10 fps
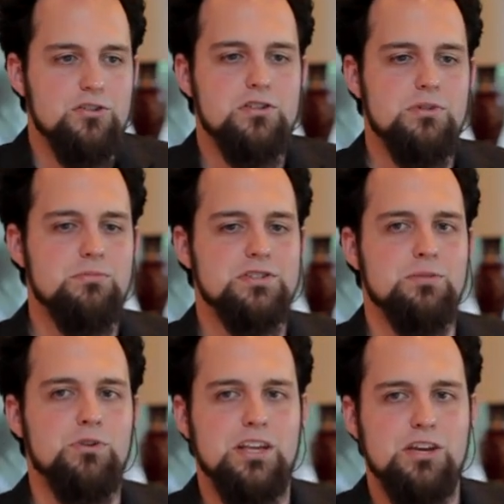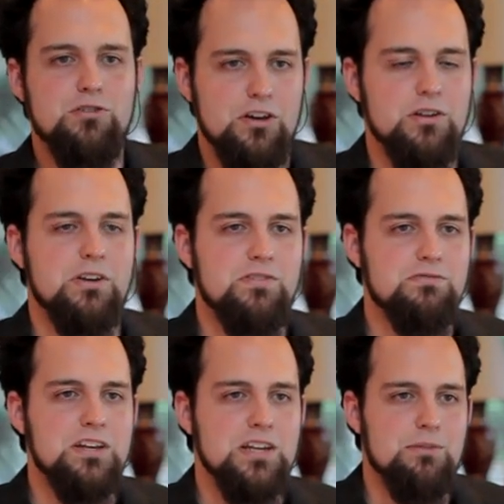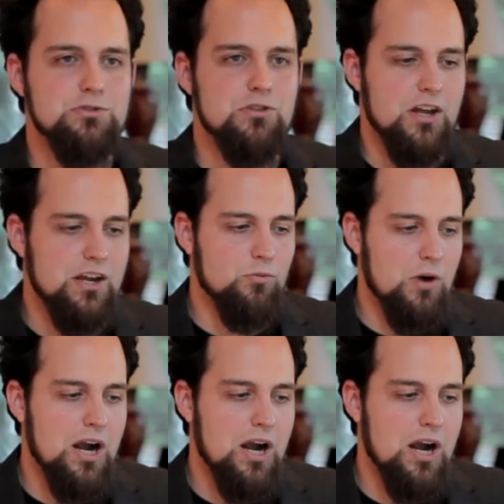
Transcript: Did you remember someone like you killed them like 15 times and they're like,